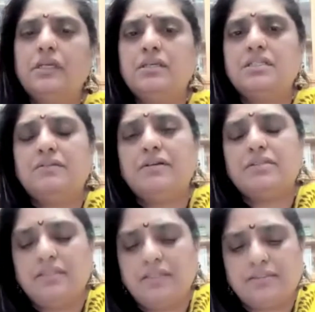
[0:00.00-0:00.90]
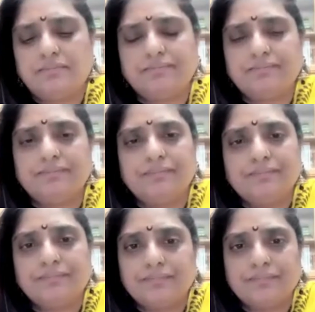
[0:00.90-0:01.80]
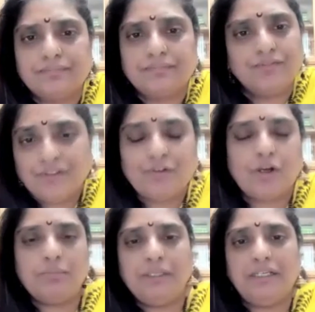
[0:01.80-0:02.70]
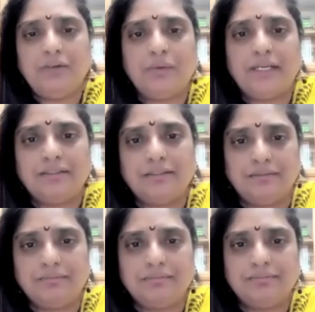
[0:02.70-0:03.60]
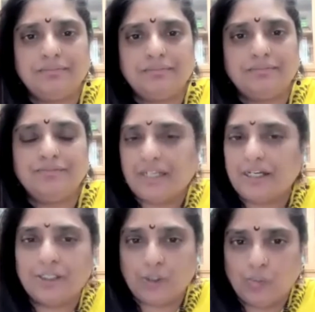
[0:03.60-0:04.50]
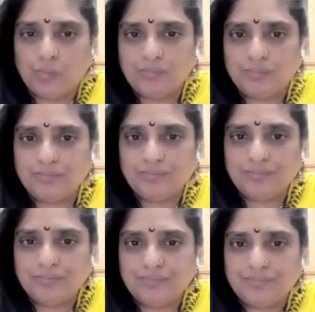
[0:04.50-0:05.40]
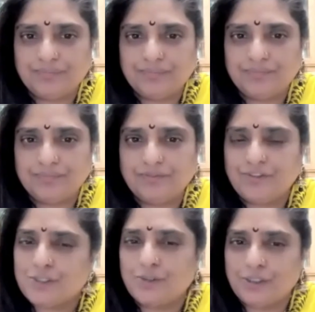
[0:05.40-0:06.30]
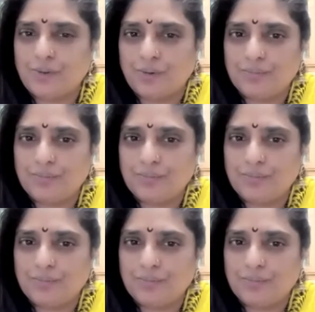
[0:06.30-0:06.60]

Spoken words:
Shiva says, we've not been invited. We can't go. We shouldn't go.